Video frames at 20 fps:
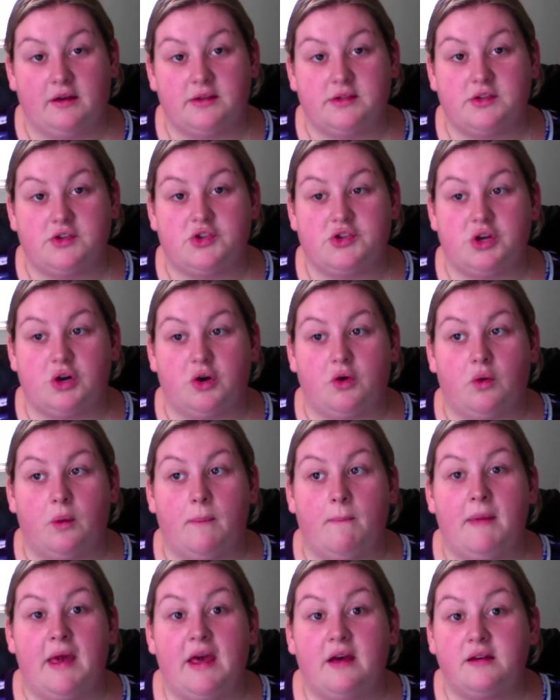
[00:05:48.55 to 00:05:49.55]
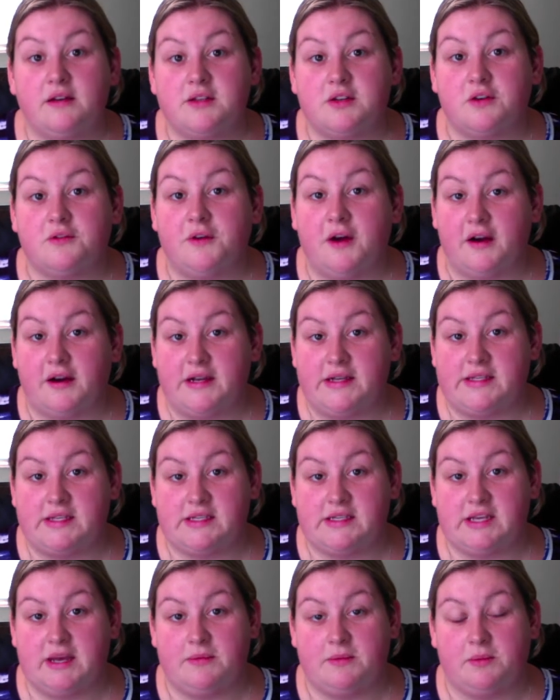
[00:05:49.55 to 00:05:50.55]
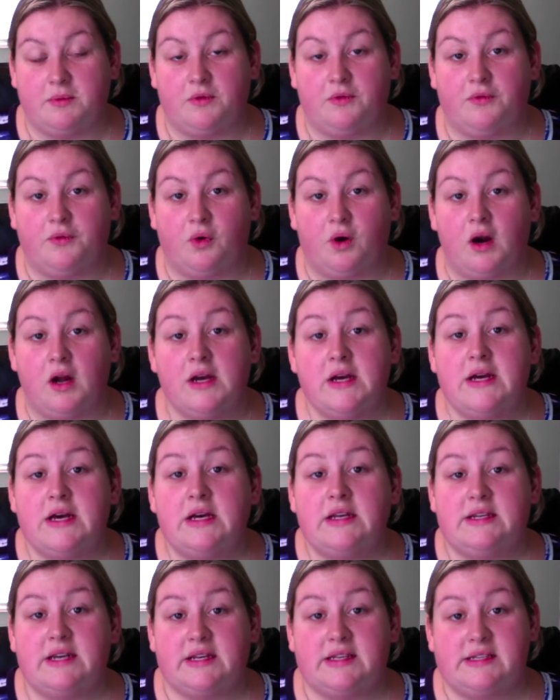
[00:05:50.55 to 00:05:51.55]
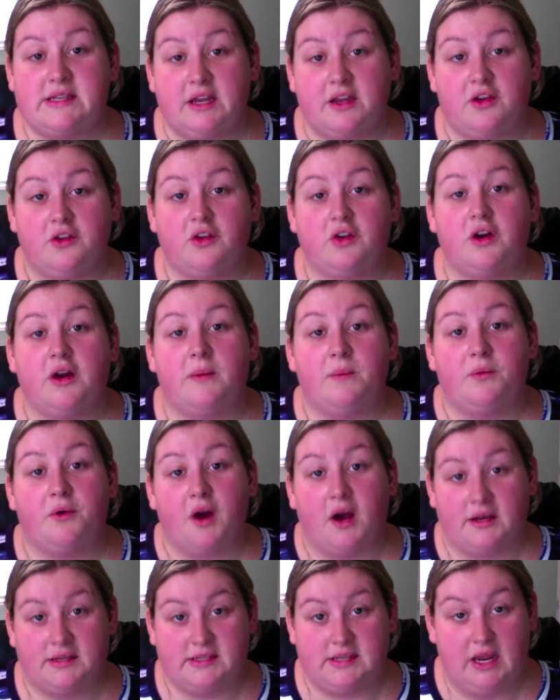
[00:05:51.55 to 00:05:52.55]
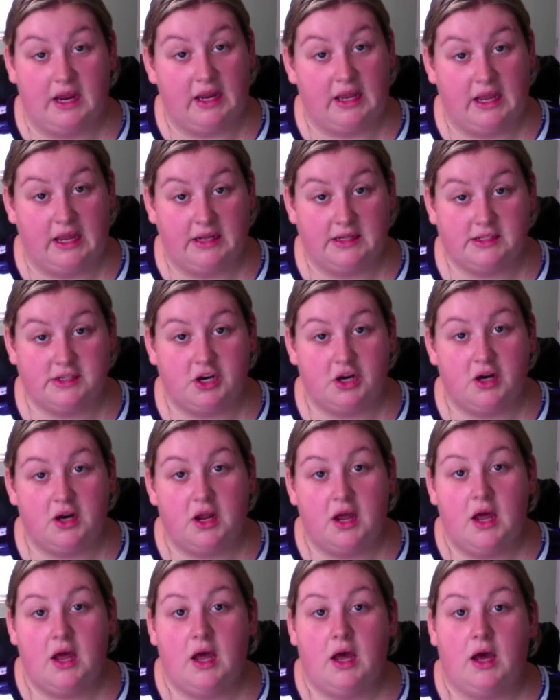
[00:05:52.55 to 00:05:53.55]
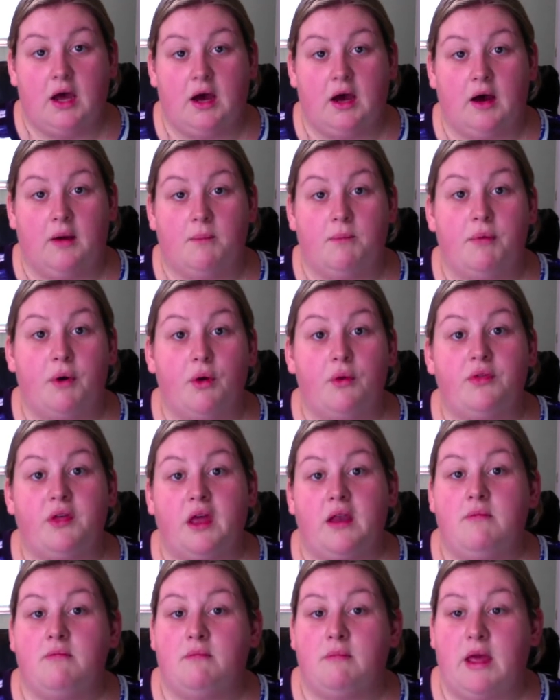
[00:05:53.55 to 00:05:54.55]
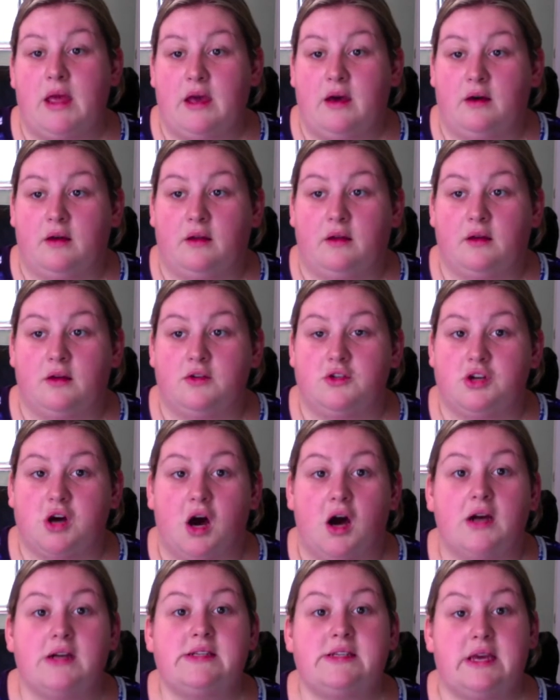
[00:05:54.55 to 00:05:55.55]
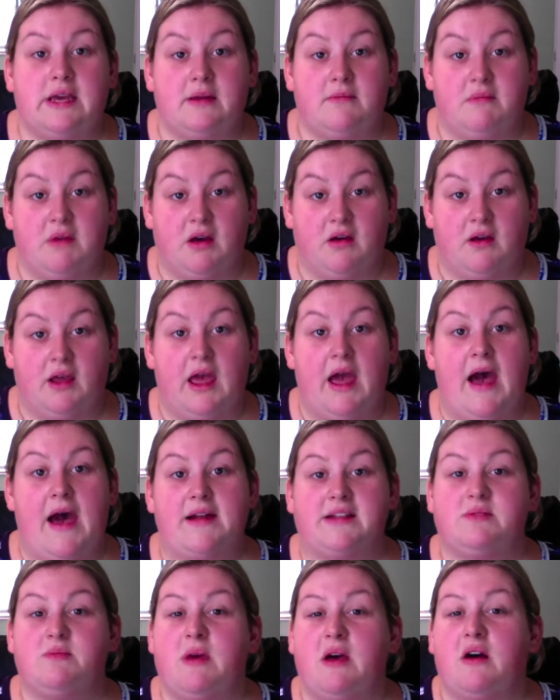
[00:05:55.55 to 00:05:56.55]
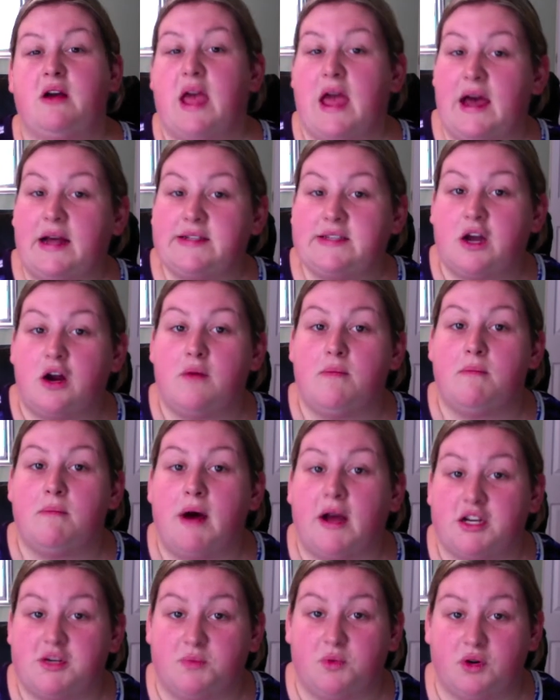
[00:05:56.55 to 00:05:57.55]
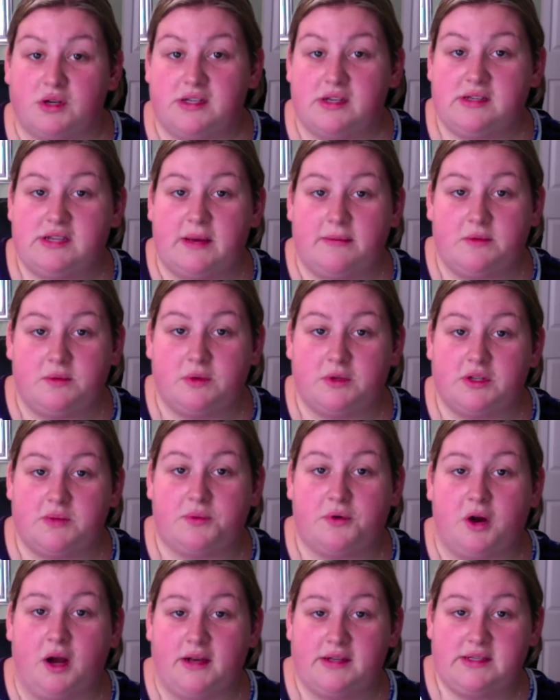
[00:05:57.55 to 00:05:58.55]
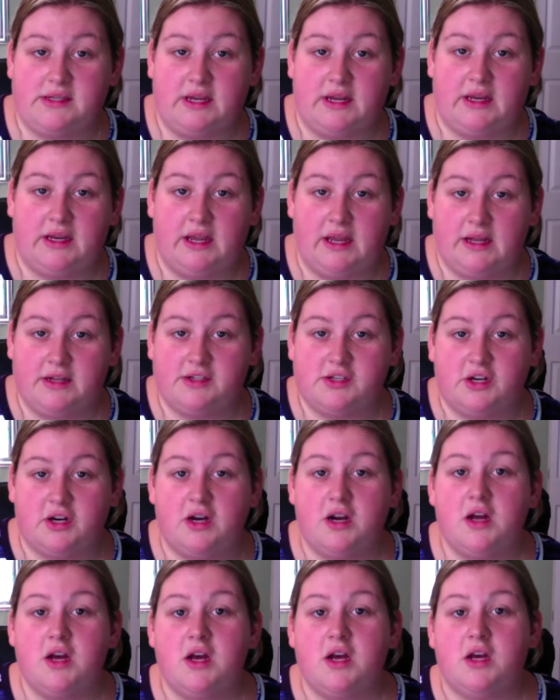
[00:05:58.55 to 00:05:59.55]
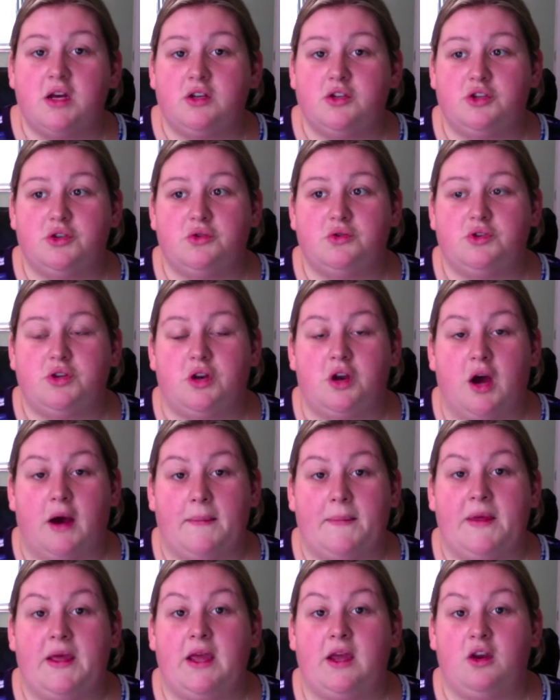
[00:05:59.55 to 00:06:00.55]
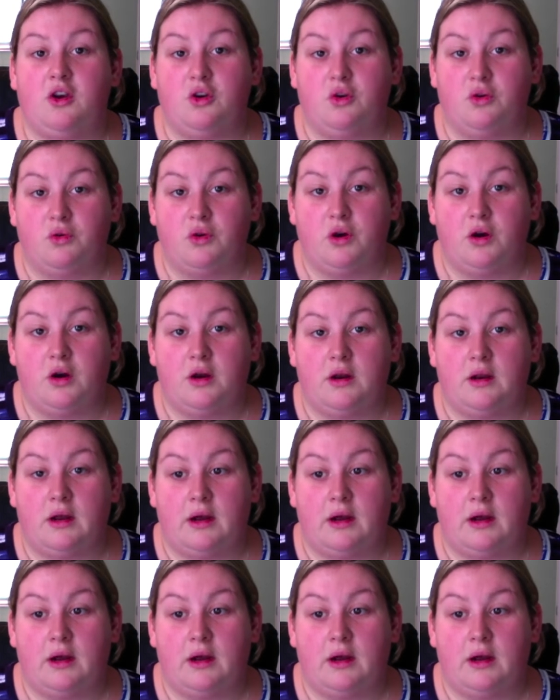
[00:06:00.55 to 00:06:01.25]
So males are very susceptible for testicular and prostate cancer, both in male dogs and male cats. Male cats are much more susceptible to prostate cancer due to not being neutered.